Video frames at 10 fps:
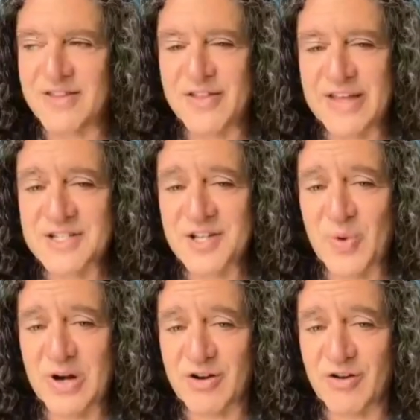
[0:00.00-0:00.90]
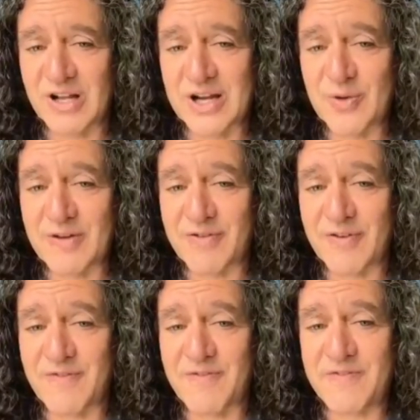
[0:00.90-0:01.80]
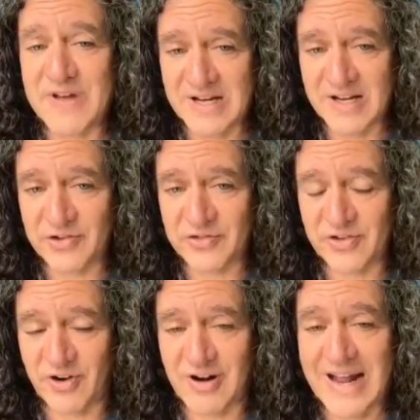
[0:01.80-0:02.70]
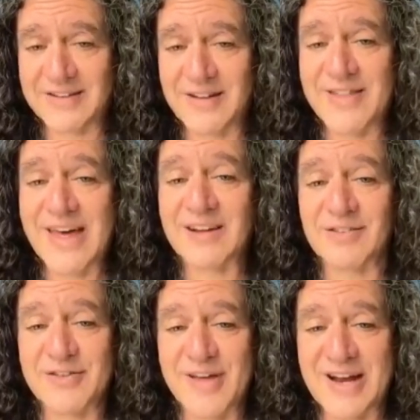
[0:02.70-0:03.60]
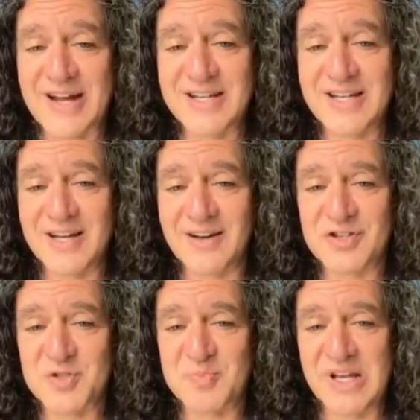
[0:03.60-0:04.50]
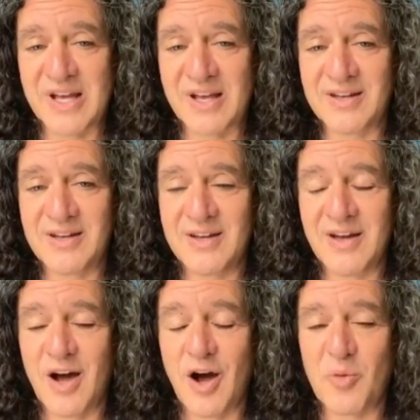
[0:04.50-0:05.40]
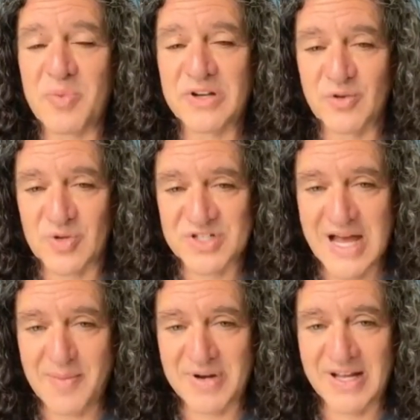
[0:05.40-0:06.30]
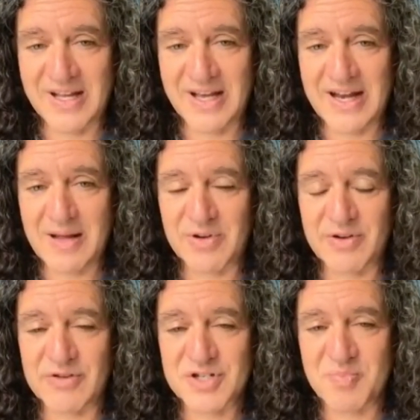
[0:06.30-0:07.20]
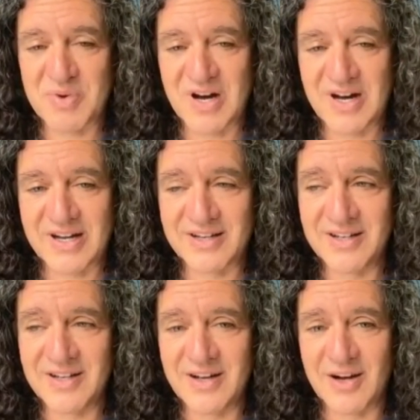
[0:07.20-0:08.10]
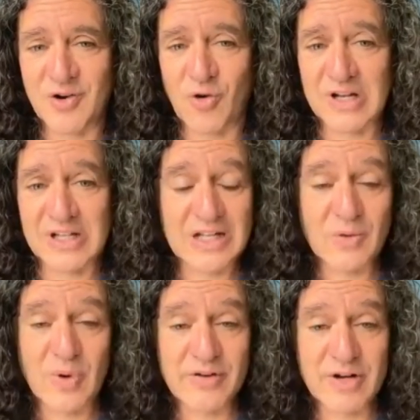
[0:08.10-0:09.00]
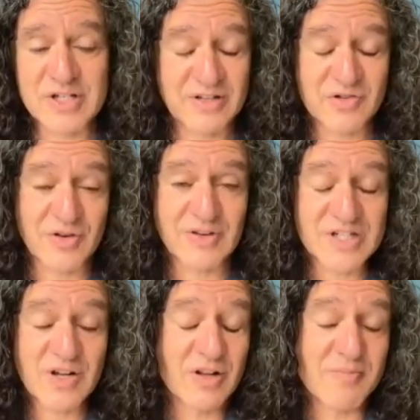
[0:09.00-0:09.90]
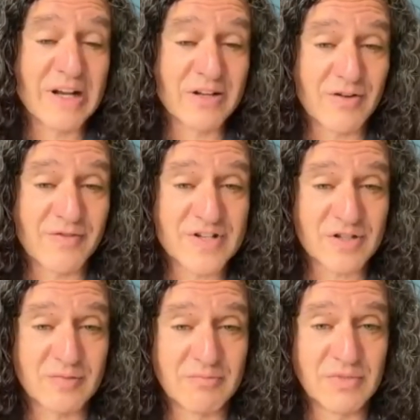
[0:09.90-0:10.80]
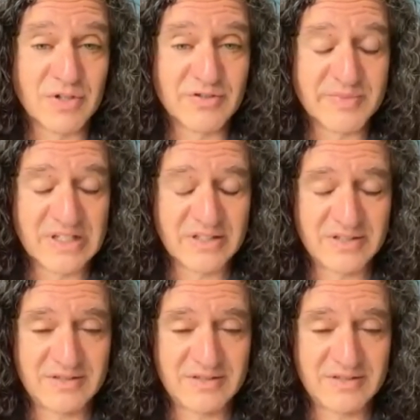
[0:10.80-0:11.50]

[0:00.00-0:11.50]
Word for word: the things that we are currently doing for fitness are antithetical to that idea of just being open to what's happening and able to respond accordingly, whether it's sort of let's call it mental or physical movement.